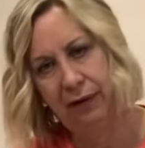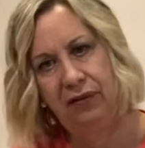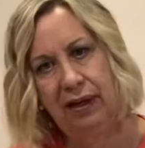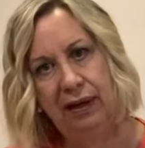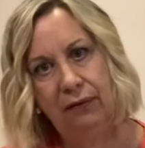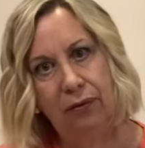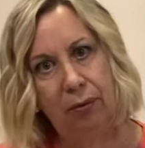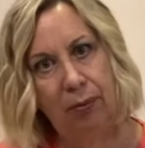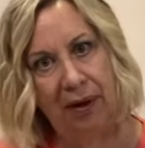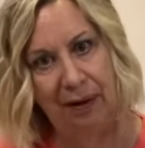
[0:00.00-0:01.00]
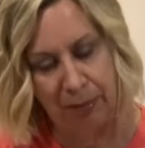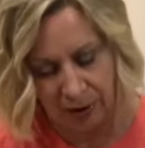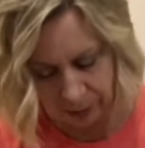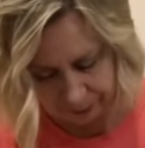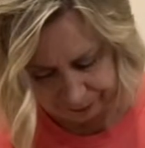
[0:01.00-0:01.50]
of eating from the
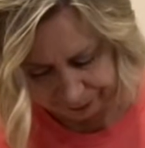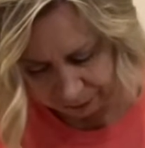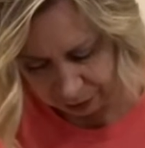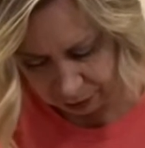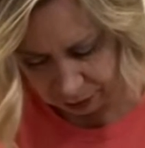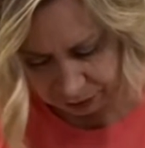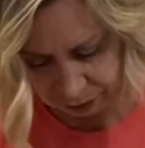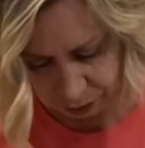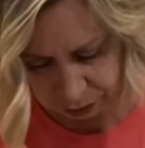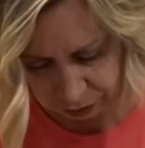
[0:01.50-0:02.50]
rainbow. So you